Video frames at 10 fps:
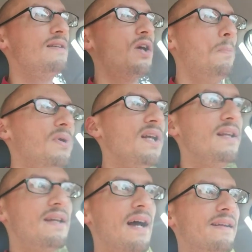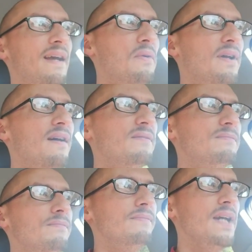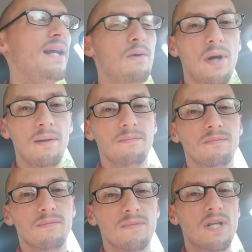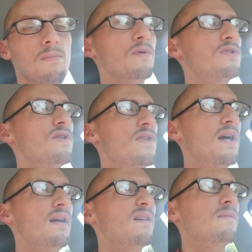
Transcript: completely count that one out. Anyway, tell me what you think.